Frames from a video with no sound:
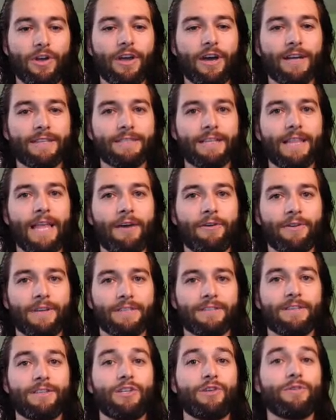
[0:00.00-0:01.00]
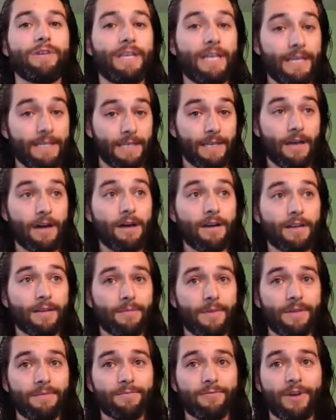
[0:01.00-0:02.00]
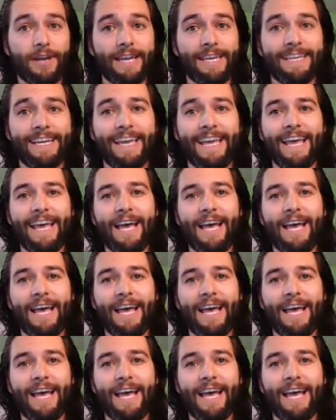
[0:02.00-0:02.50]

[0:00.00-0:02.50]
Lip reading: God's allowing us to do in his economy, right?